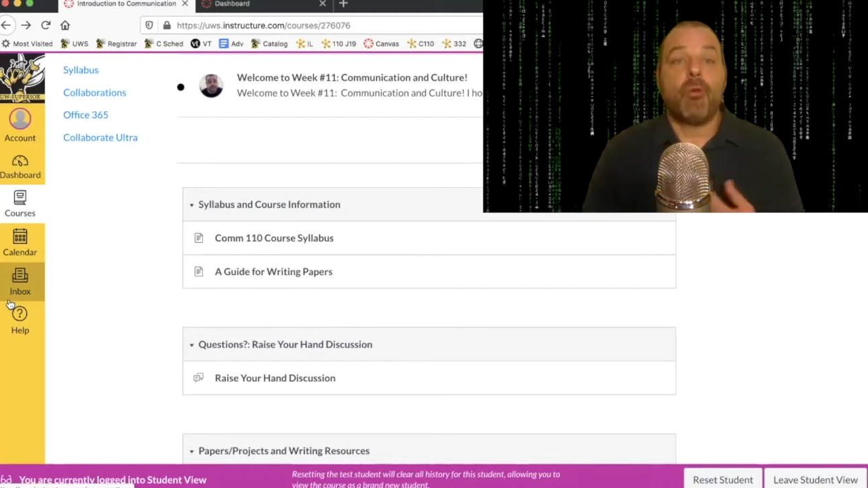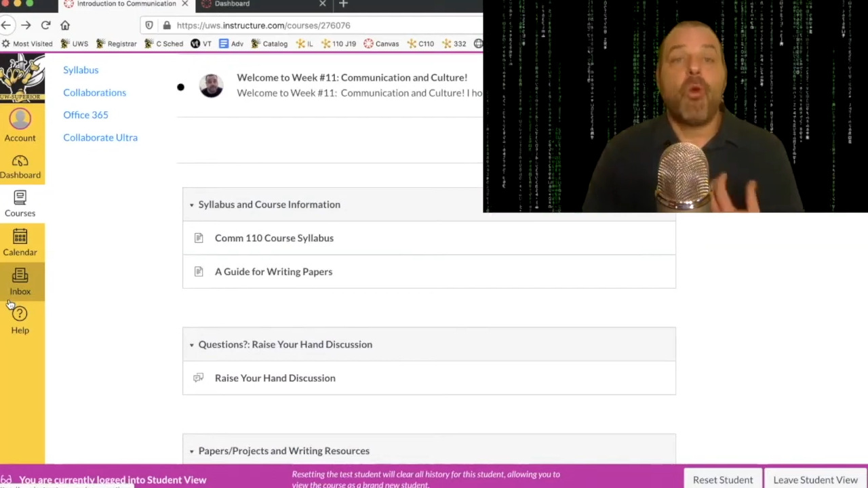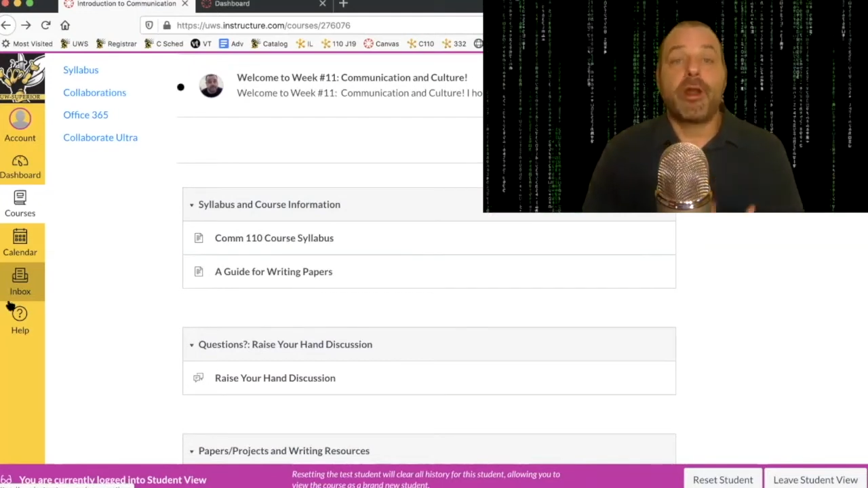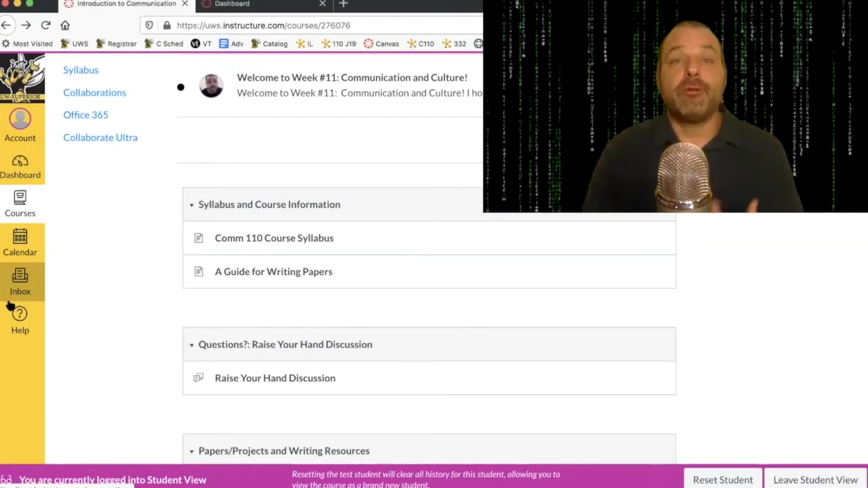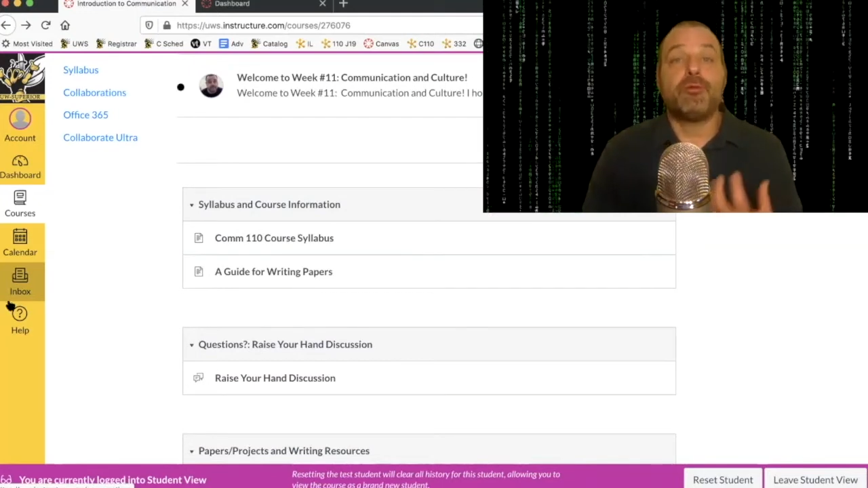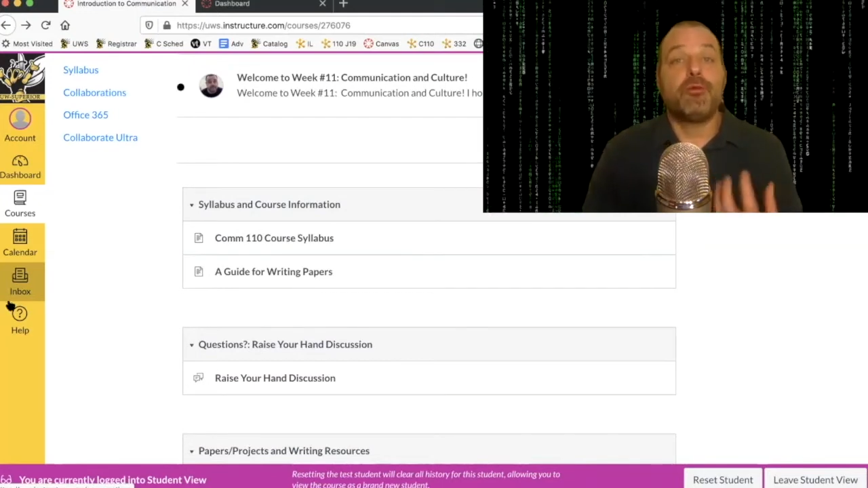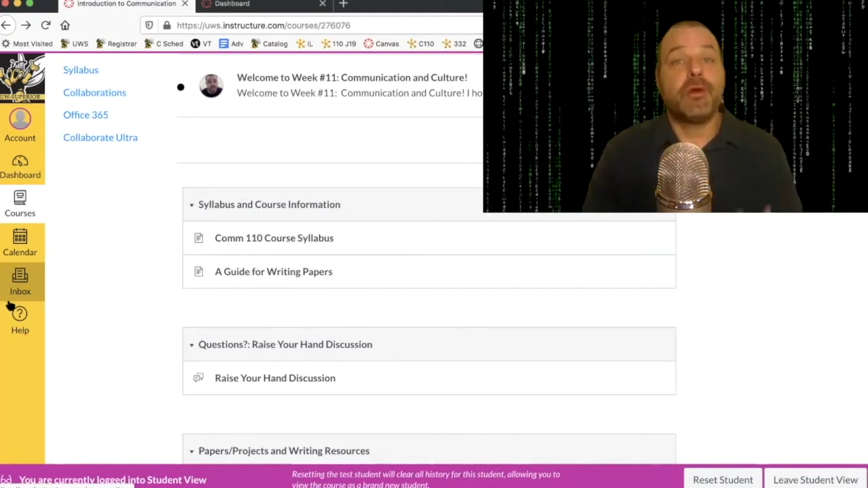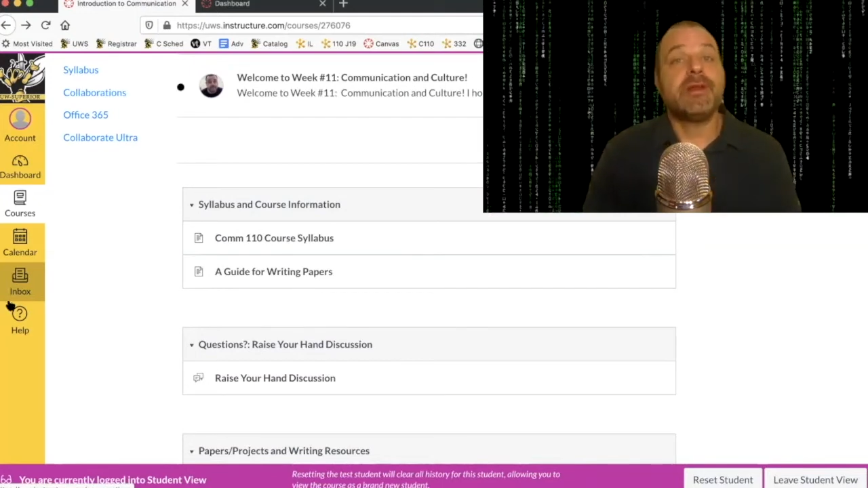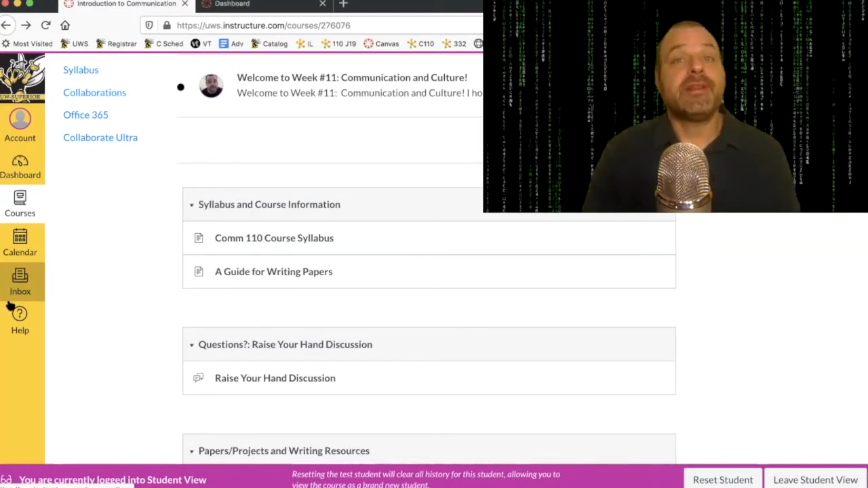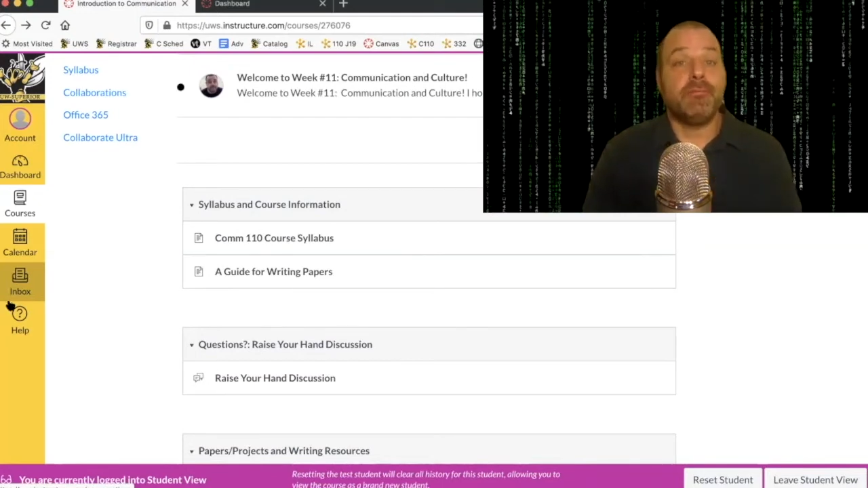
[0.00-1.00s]
what it
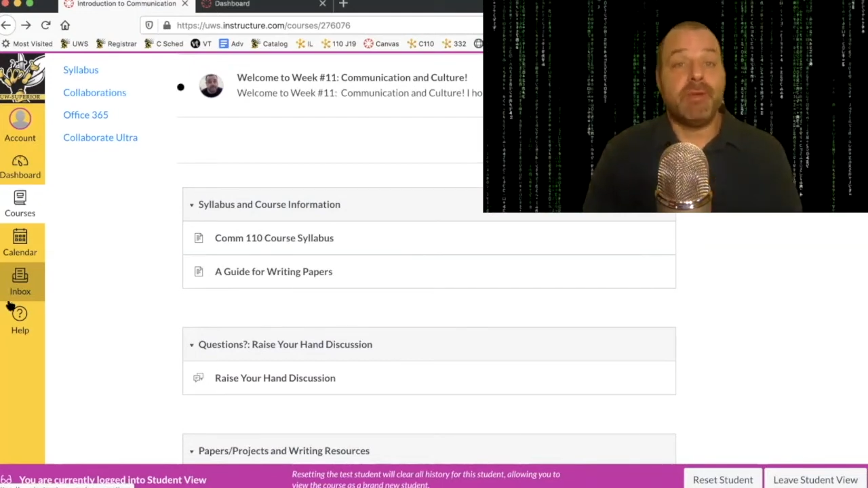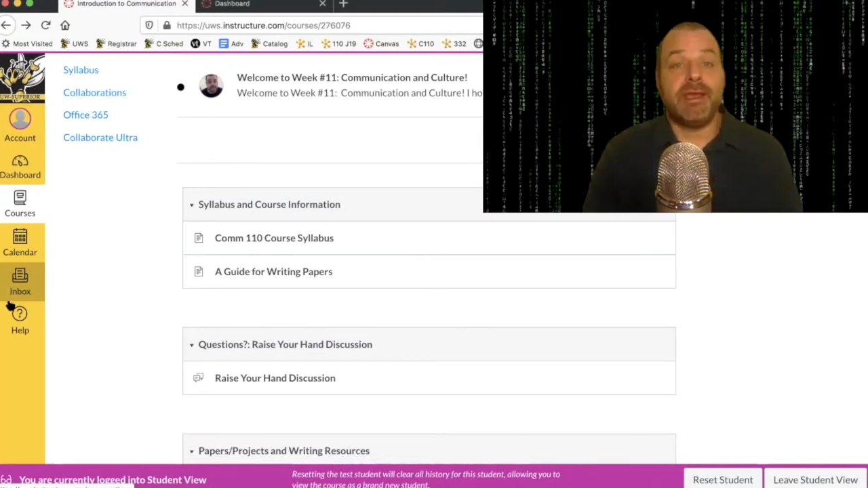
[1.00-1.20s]
really